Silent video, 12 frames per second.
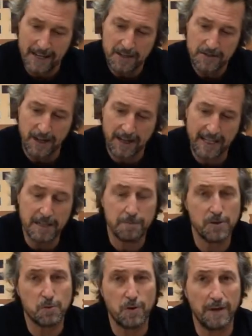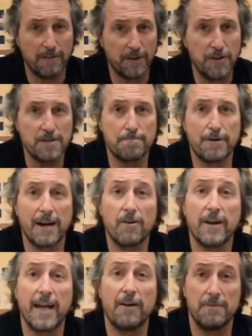So litres per square metre, if I use a product
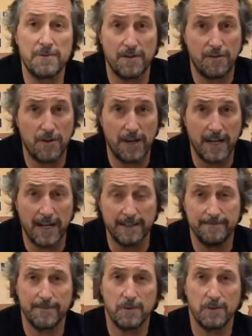like our Gripset 38,